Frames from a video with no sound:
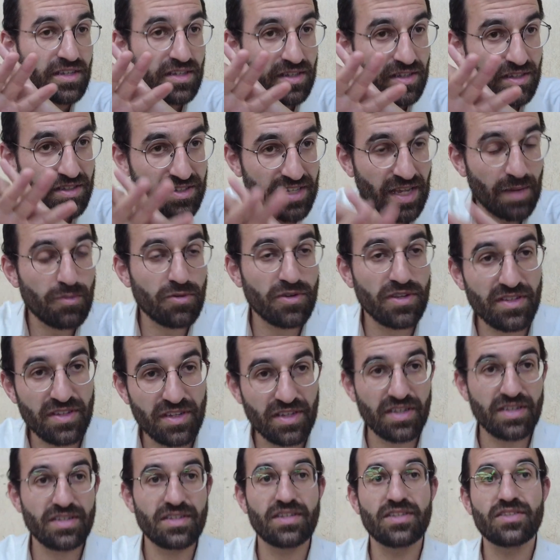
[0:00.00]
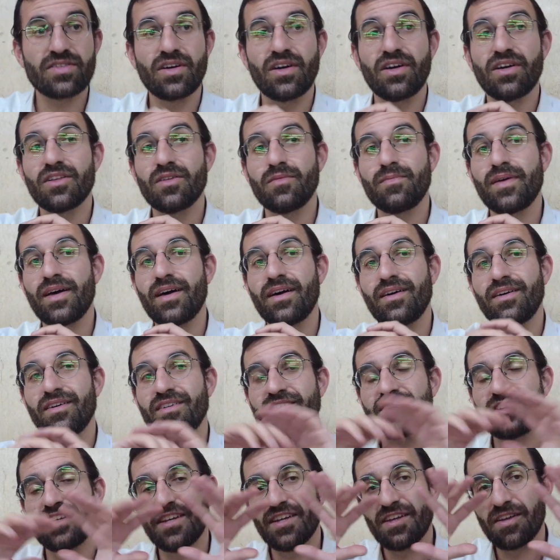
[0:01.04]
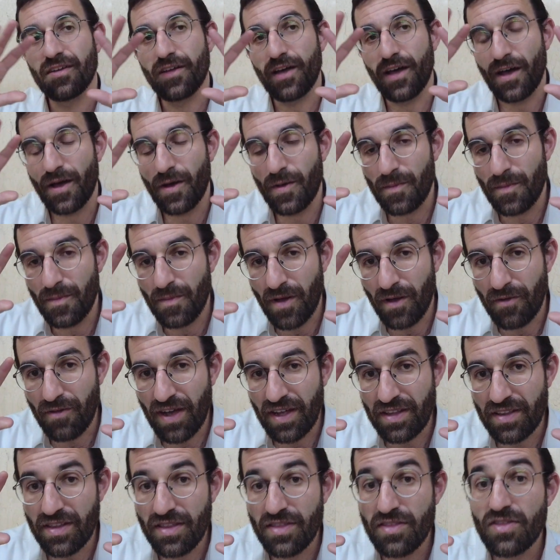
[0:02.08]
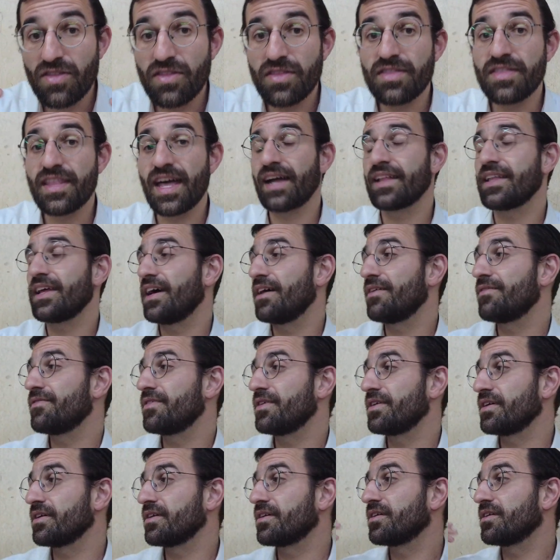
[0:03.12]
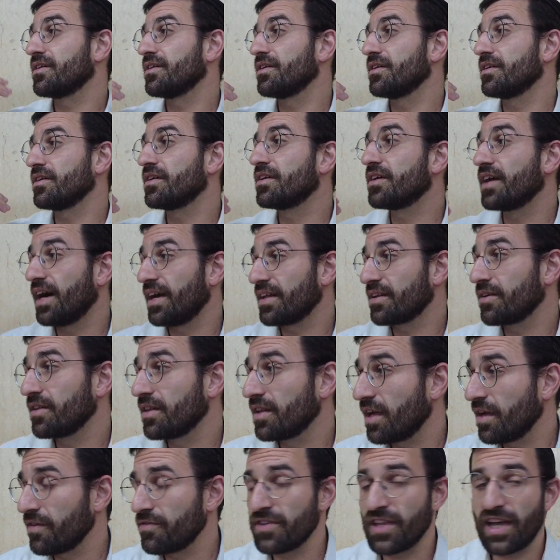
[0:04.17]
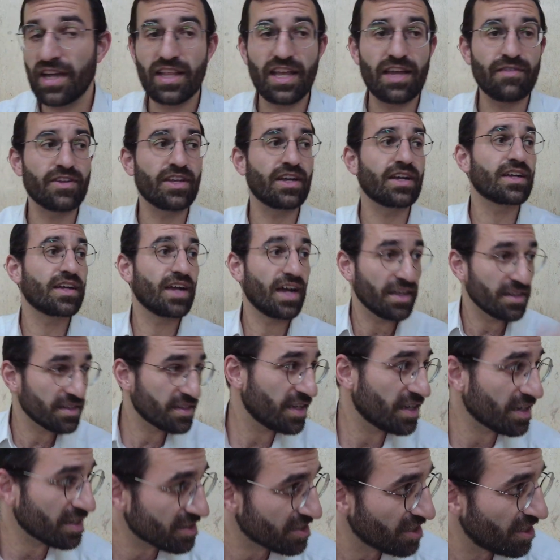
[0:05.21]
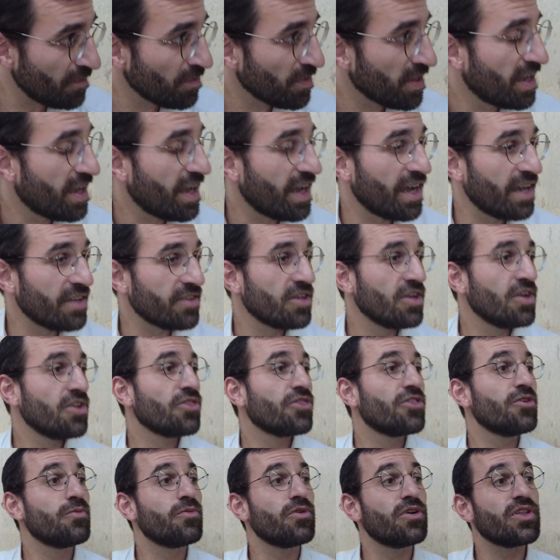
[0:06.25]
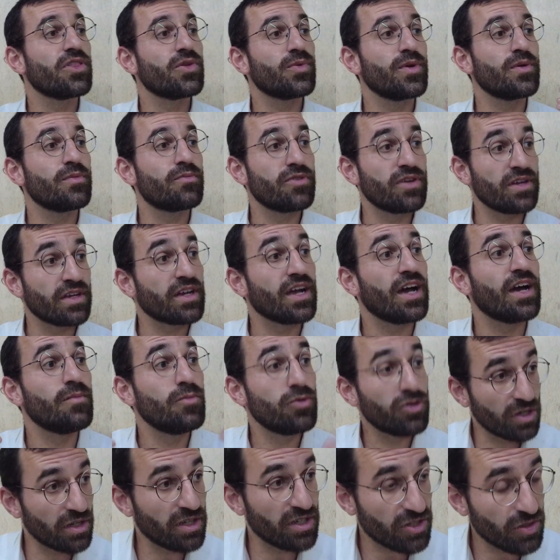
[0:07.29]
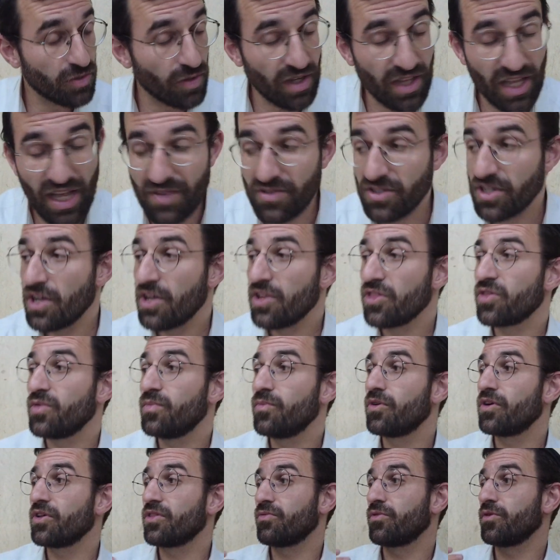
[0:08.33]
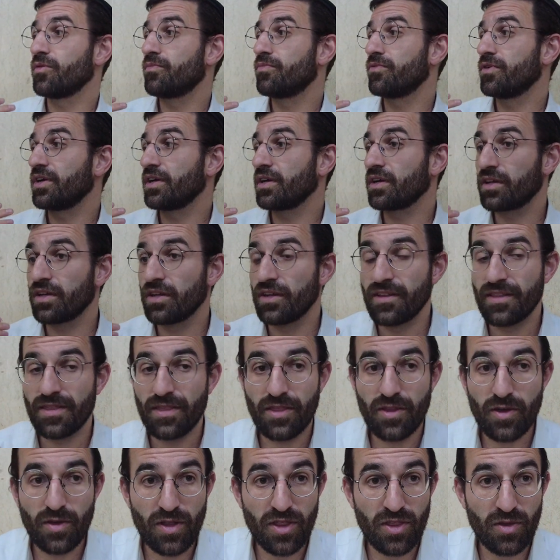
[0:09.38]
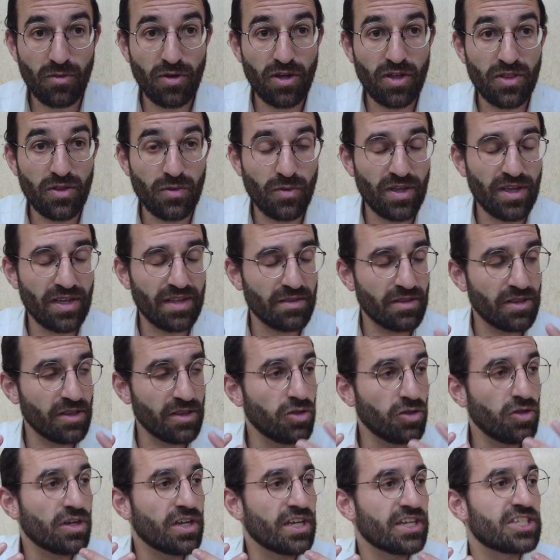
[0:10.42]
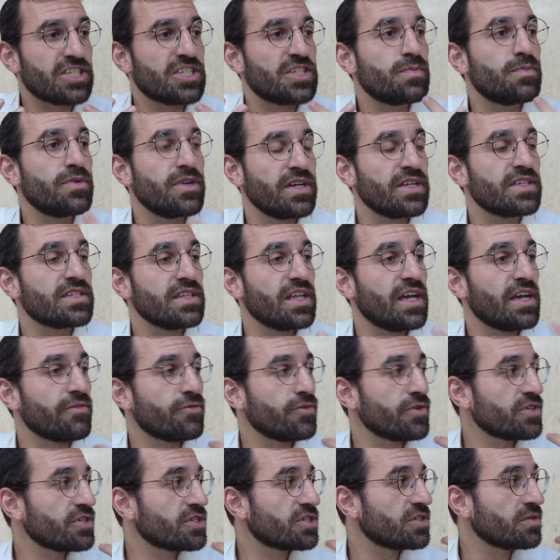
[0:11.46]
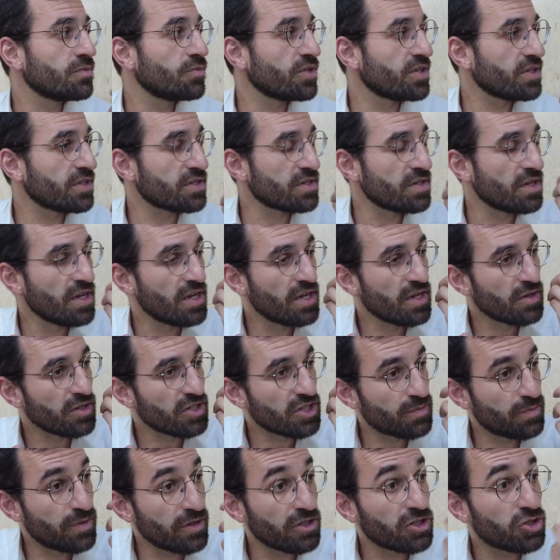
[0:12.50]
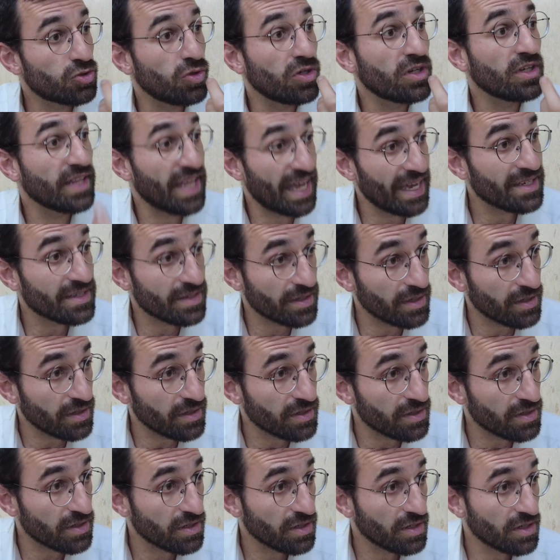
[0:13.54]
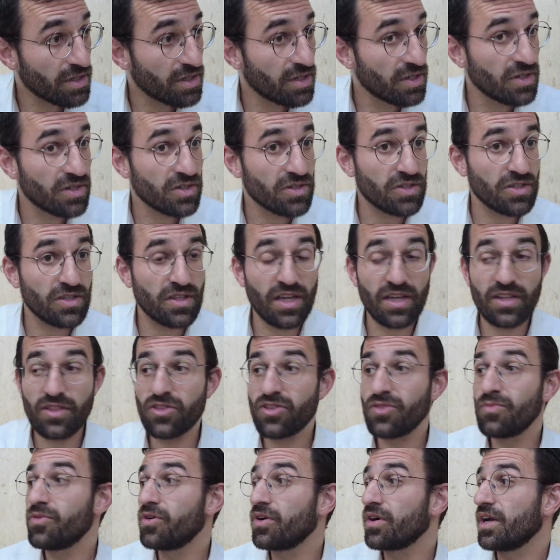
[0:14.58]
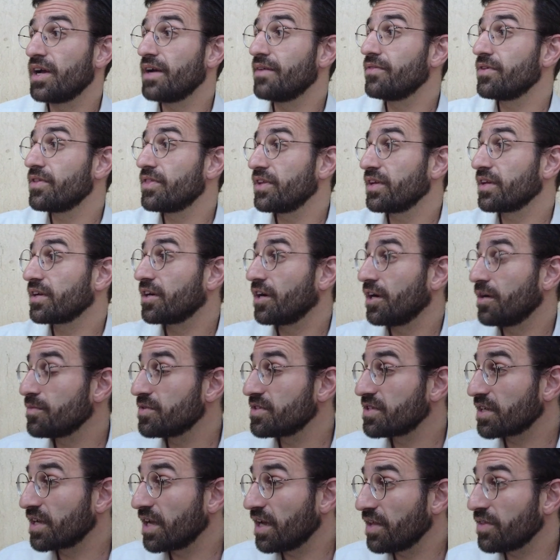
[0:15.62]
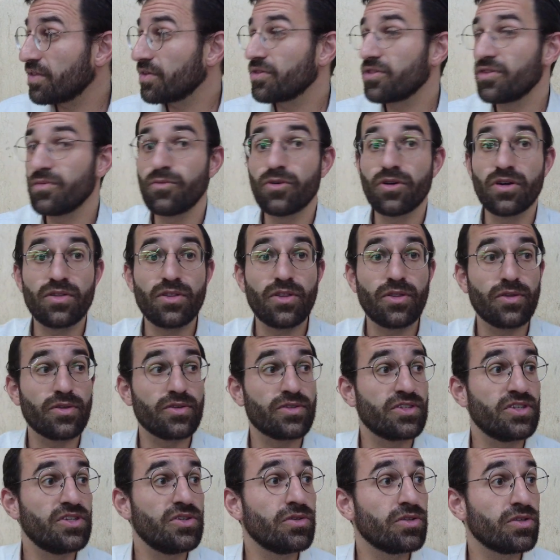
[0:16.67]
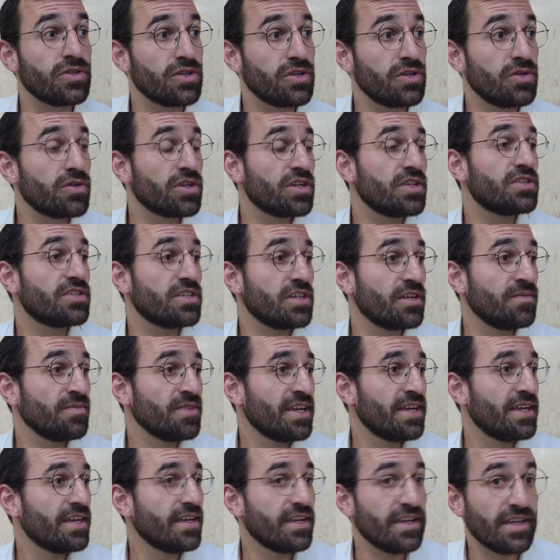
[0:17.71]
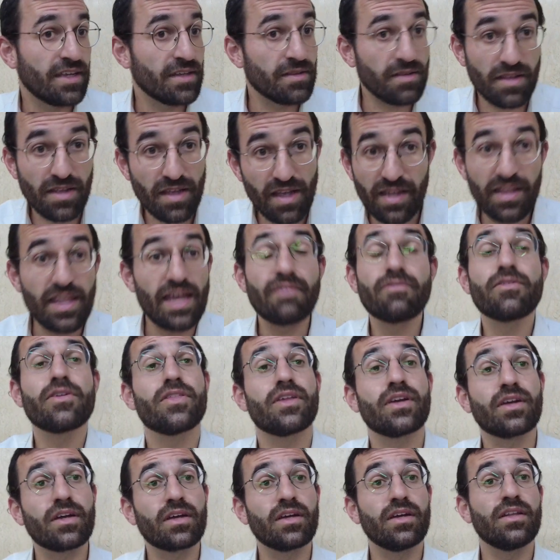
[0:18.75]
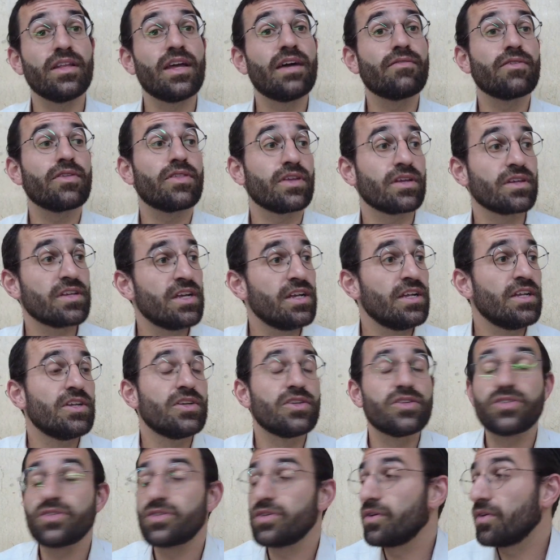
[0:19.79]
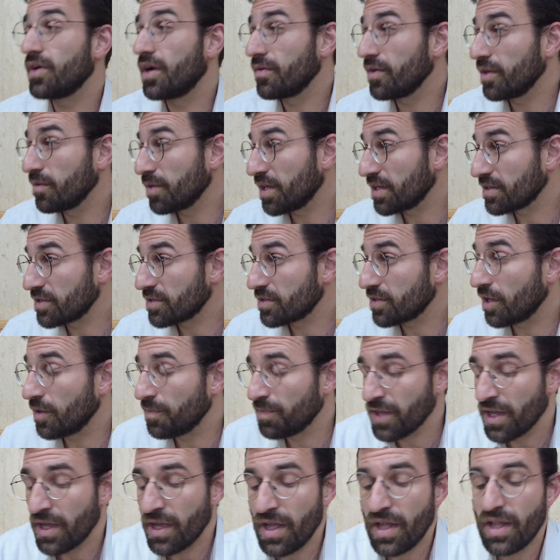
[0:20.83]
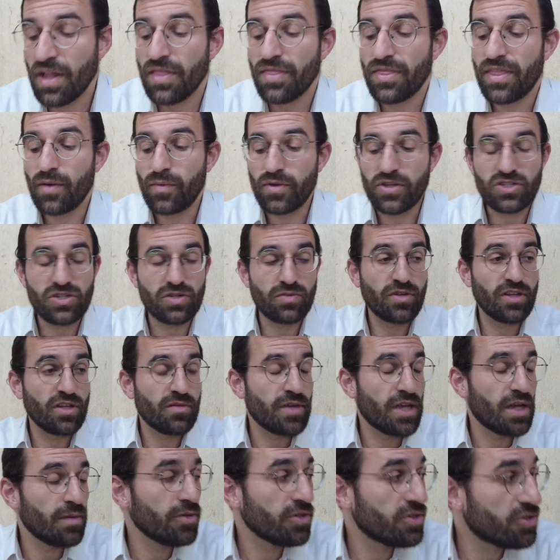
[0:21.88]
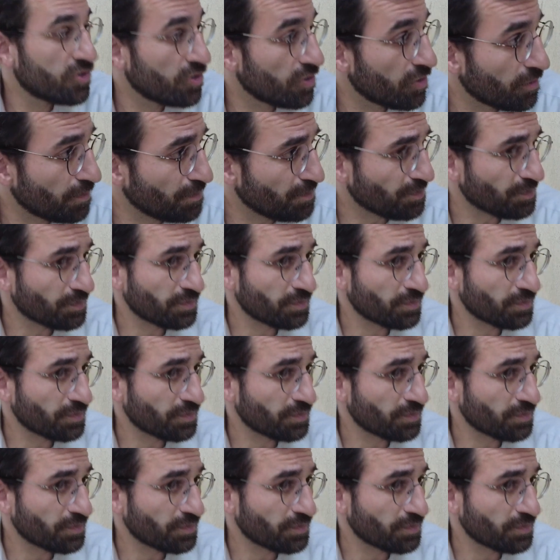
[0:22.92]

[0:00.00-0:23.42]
separateness. He's all about not having God in life, not having a context. And the more that we bring Emunah into our lives, the more that we bring, the more that we experience life with this spiritual glasses. So then, the more everything comes together, the more that there's unity in everything. So I really bless us all that we should really be able to